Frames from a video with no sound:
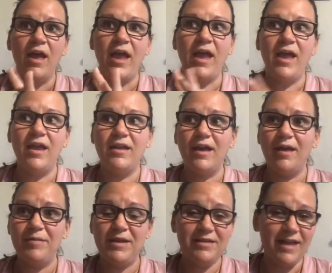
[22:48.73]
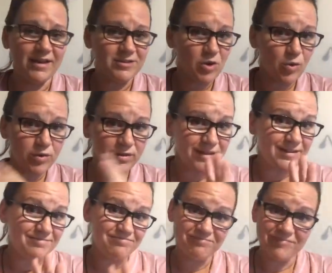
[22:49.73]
And I mean, like, totally